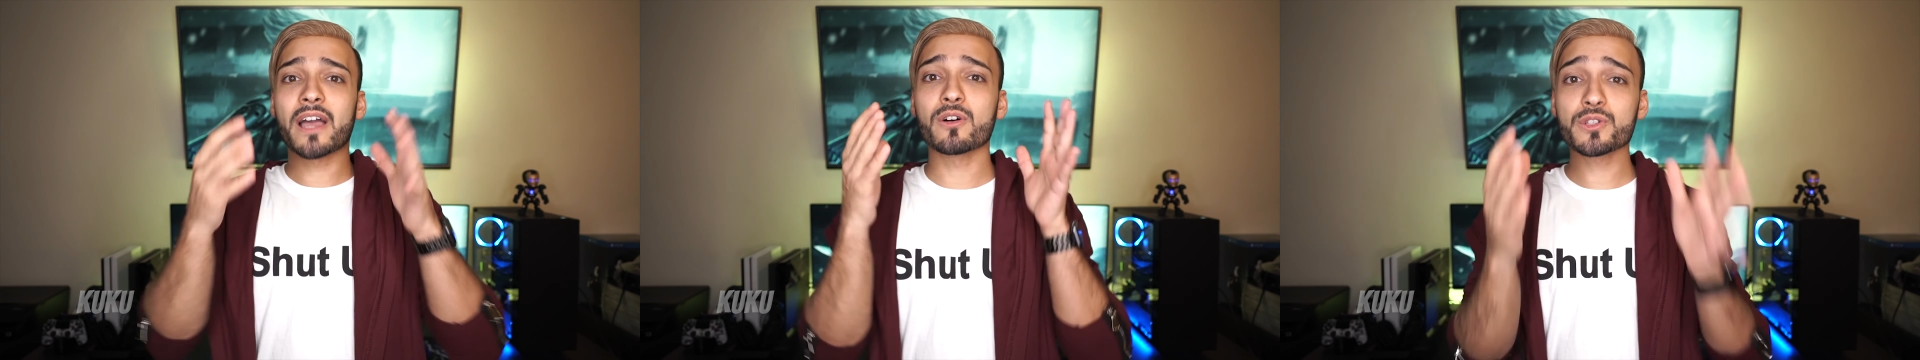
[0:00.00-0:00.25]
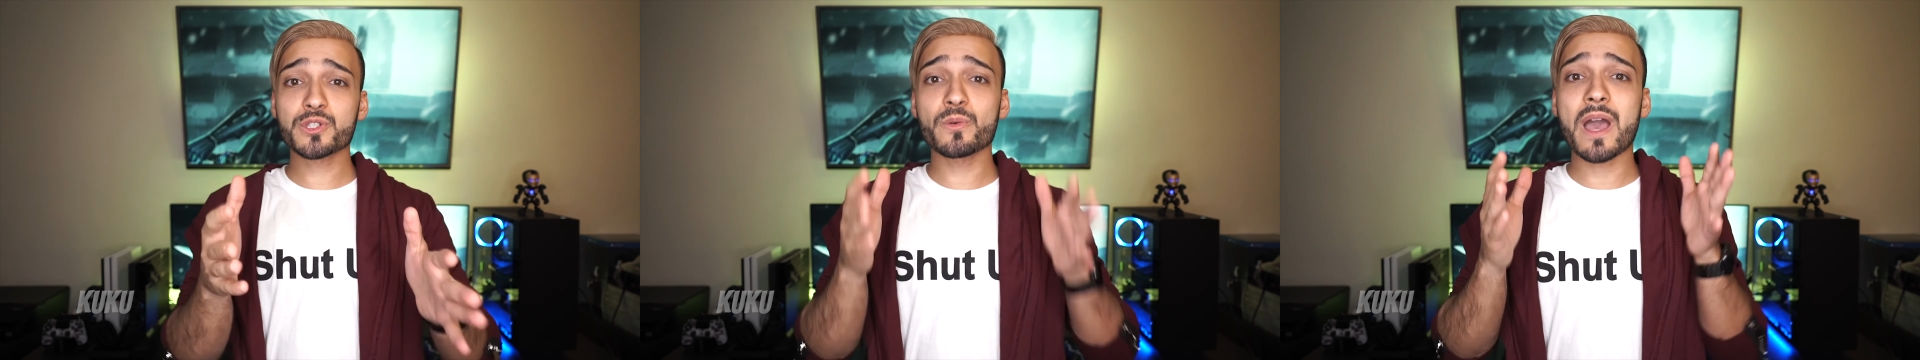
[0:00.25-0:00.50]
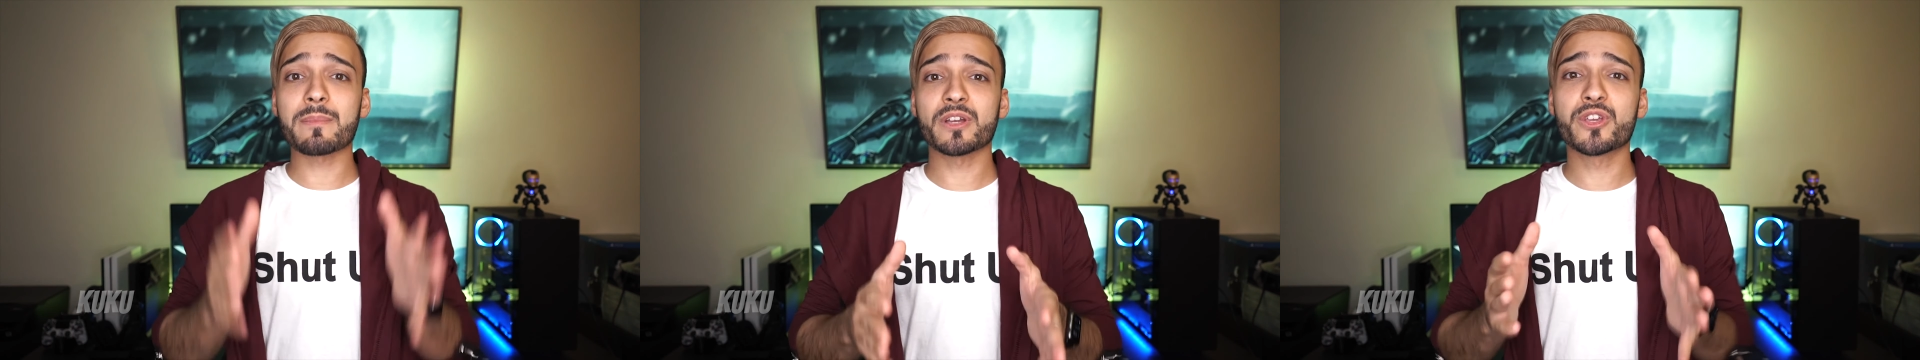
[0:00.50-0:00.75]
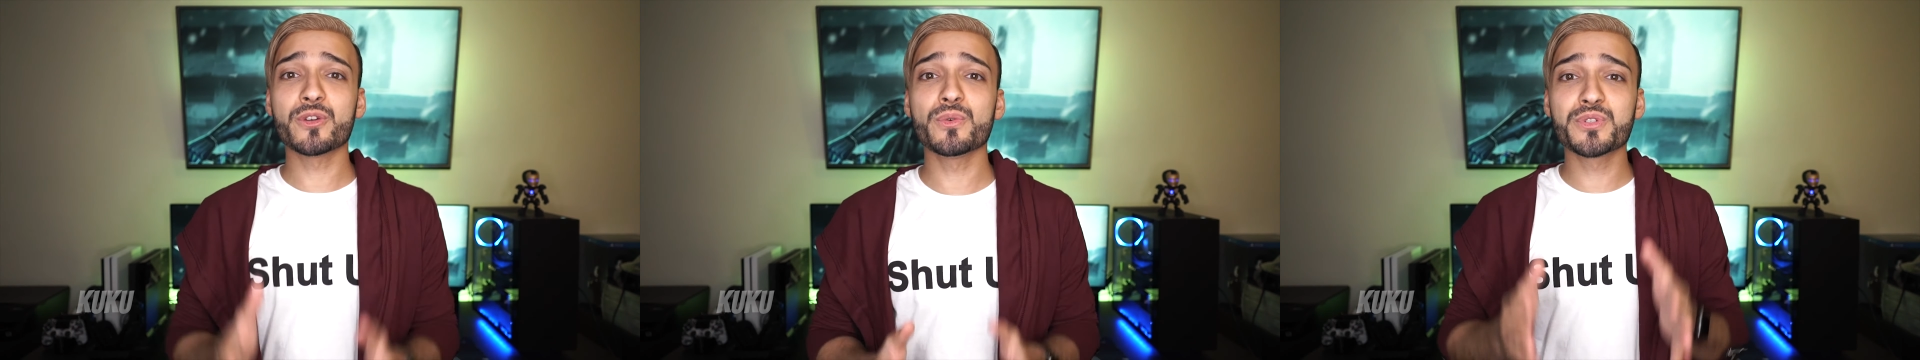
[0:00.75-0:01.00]
I also am a
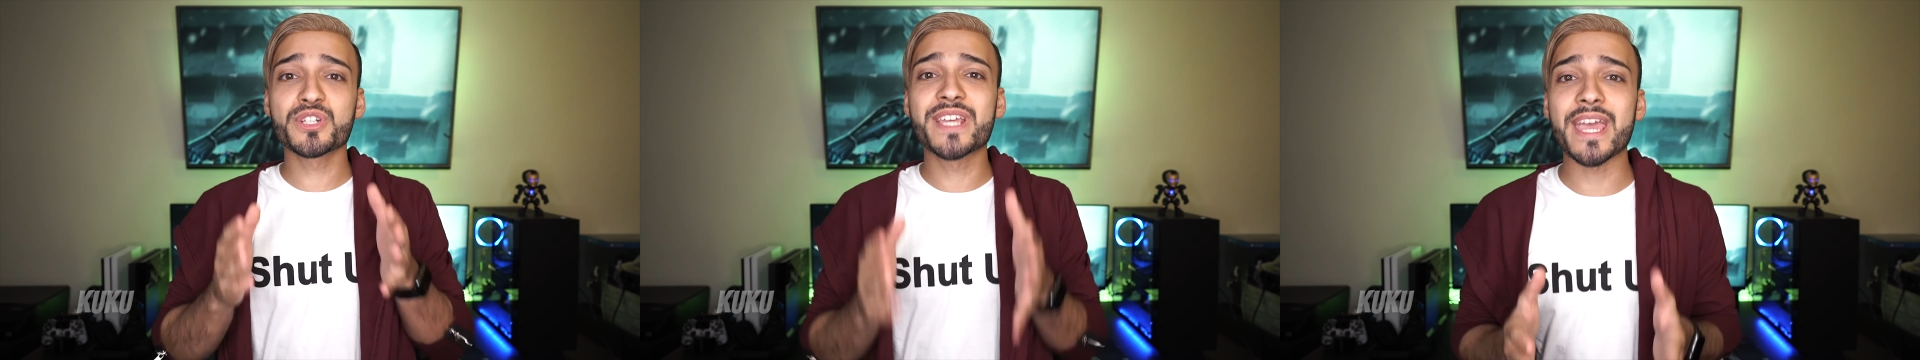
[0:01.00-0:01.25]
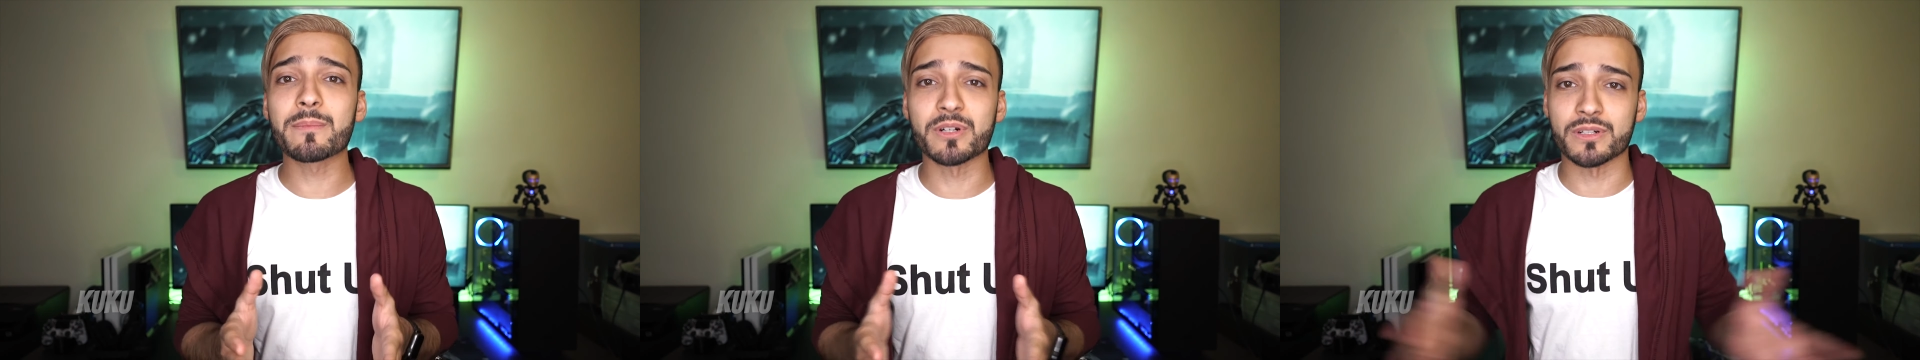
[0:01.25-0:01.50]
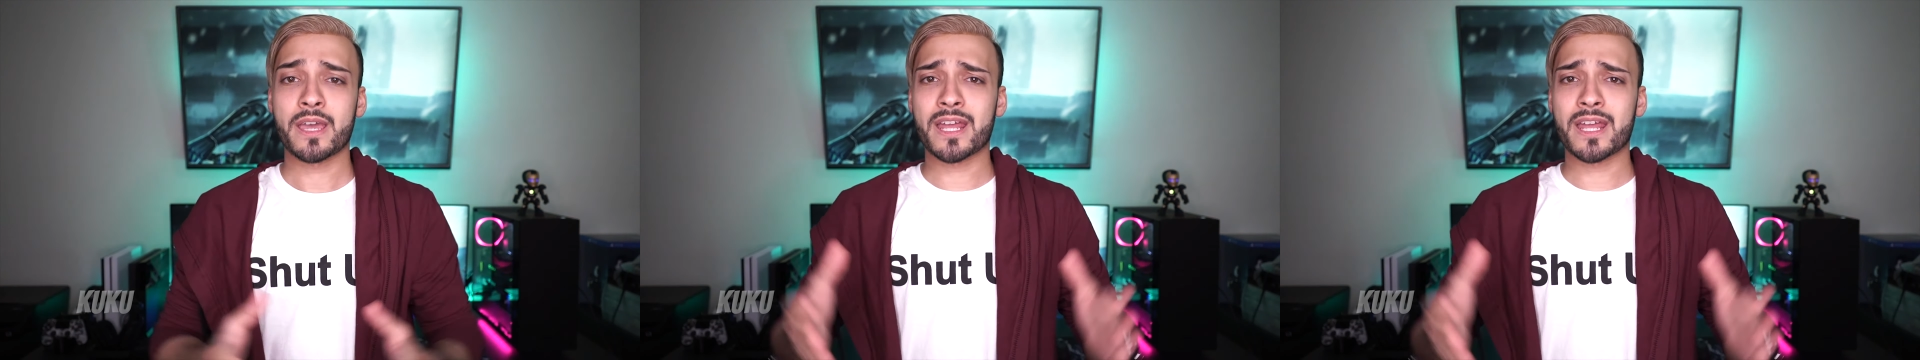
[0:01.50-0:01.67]
huge gamer,